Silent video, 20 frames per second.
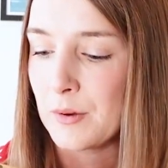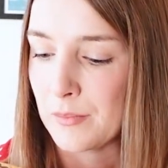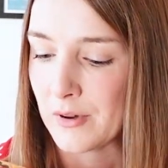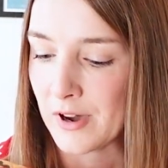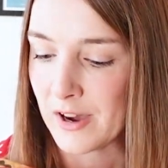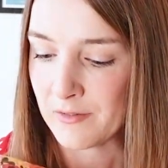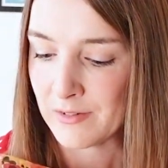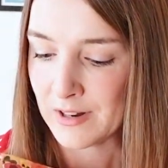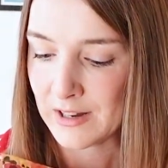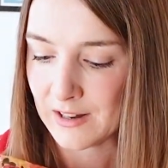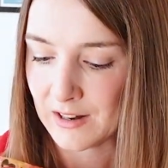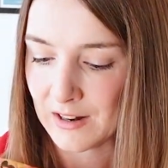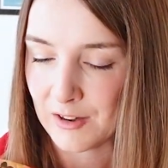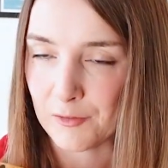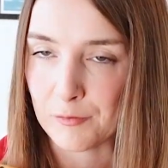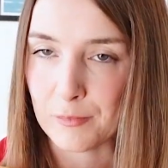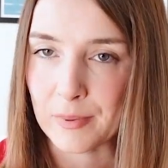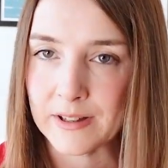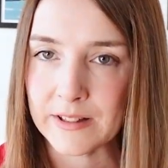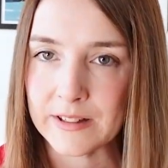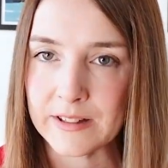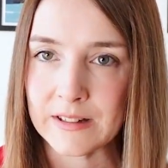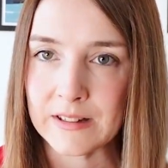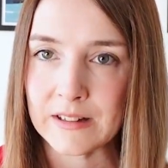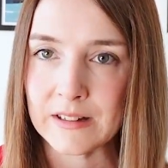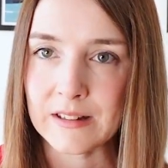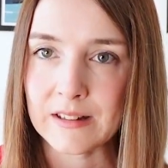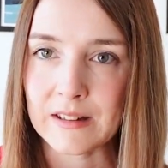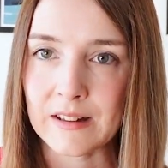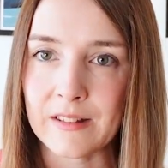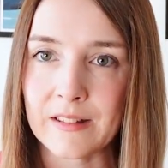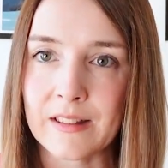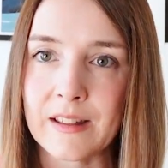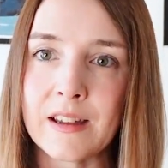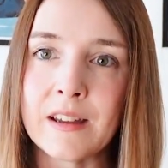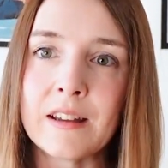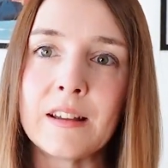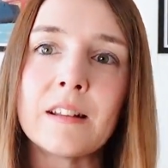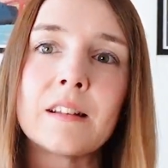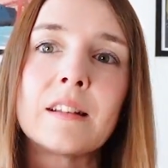But I really love buttons and
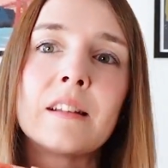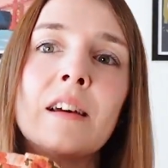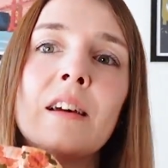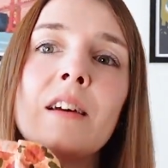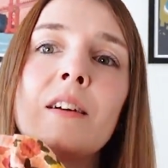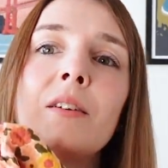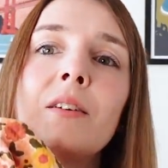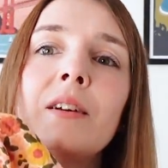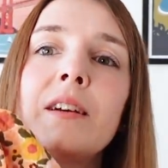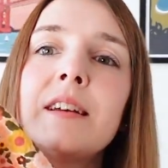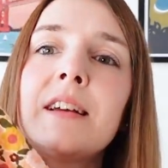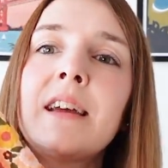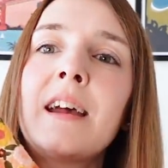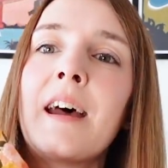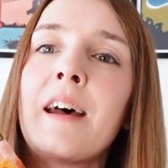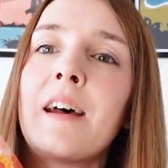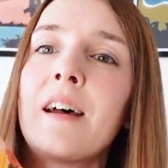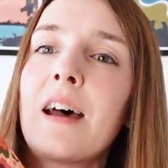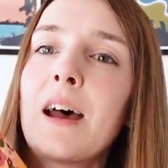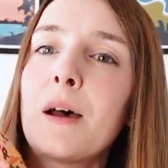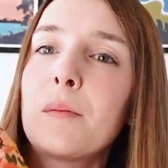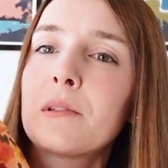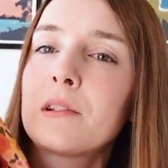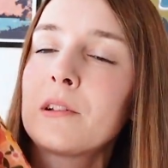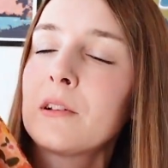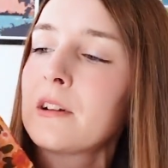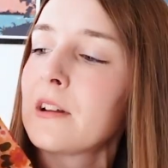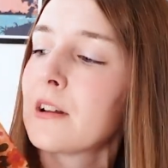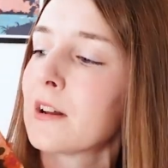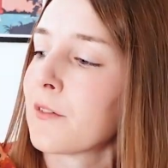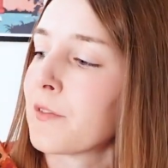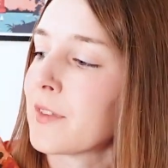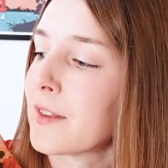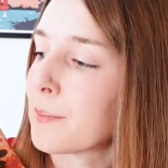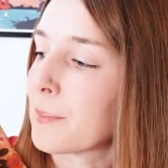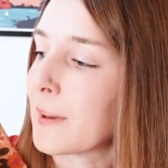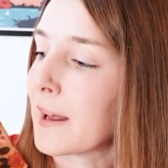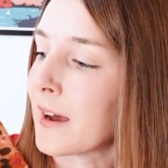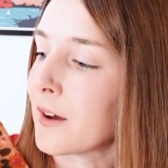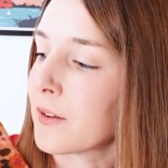things. So yeah, absolutely love
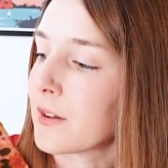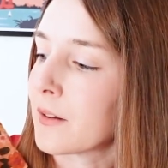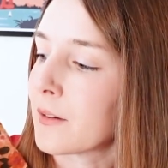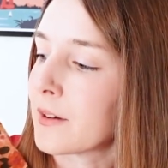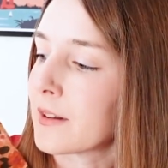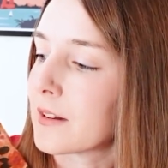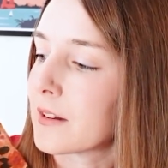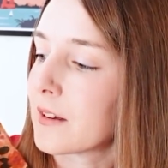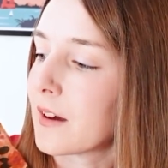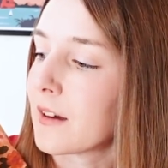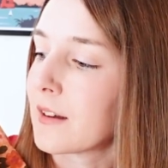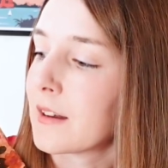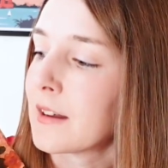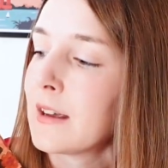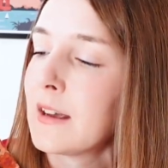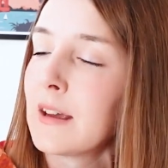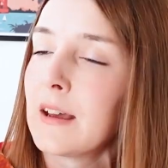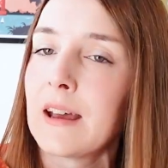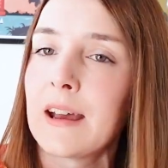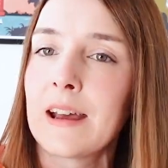this blouse and it's done.